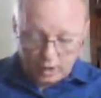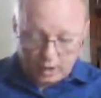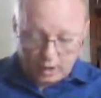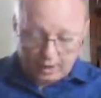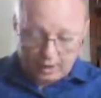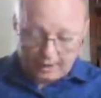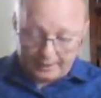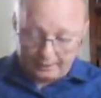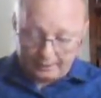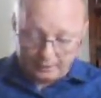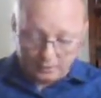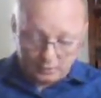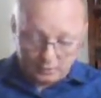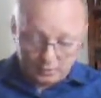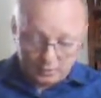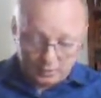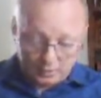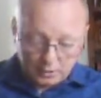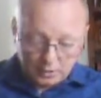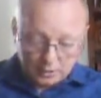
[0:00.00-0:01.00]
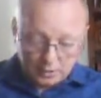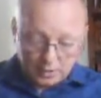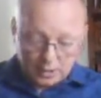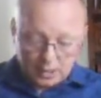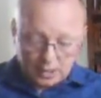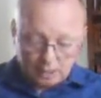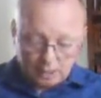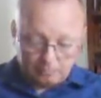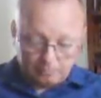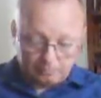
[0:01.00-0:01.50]
Alright.
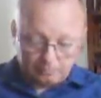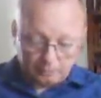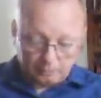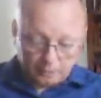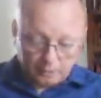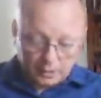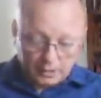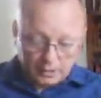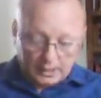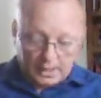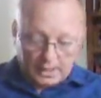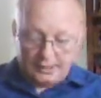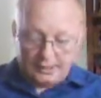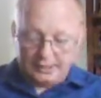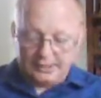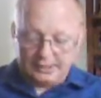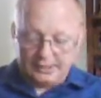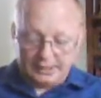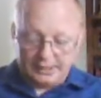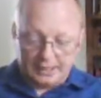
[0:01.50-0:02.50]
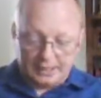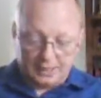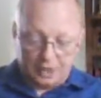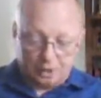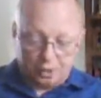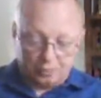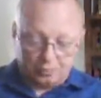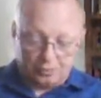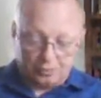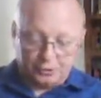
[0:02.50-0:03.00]
And then again,
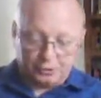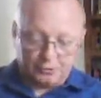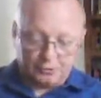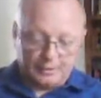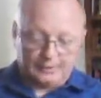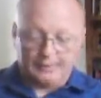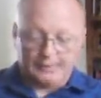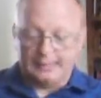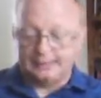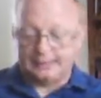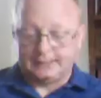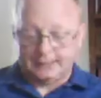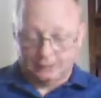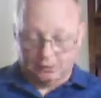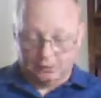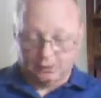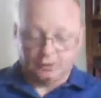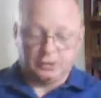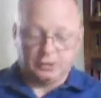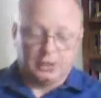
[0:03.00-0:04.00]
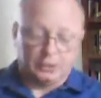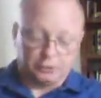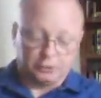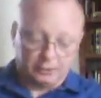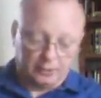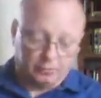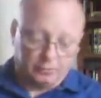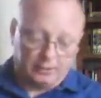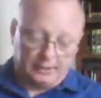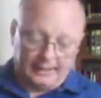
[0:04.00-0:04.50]
note, when you write the essay, you only
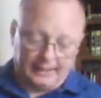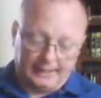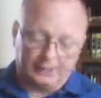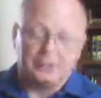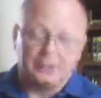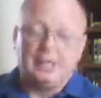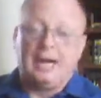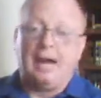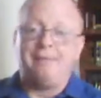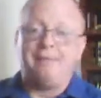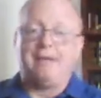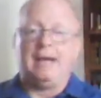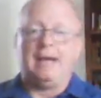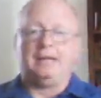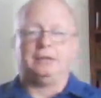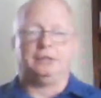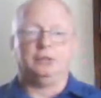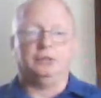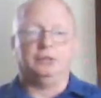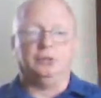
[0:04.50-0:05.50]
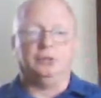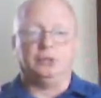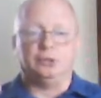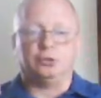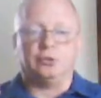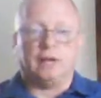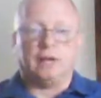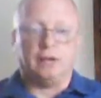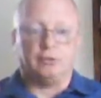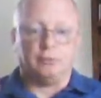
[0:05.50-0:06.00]
concentrate on one 9. I've had students
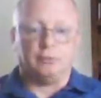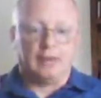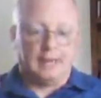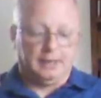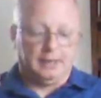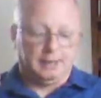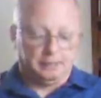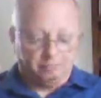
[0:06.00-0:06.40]
try to write